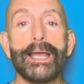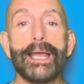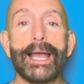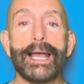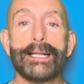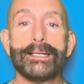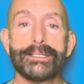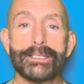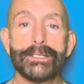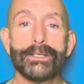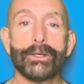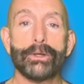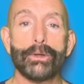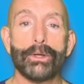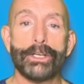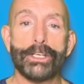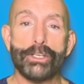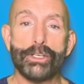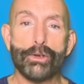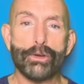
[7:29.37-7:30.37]
until
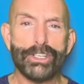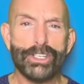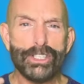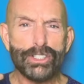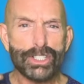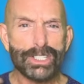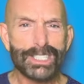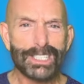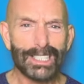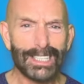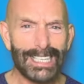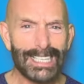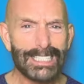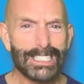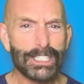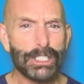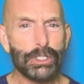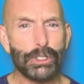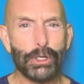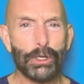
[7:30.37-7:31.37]
you're, you just
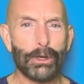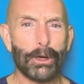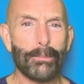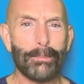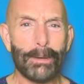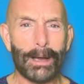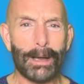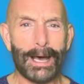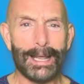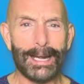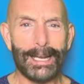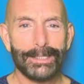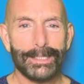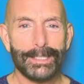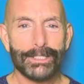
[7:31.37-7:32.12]
listen to your body.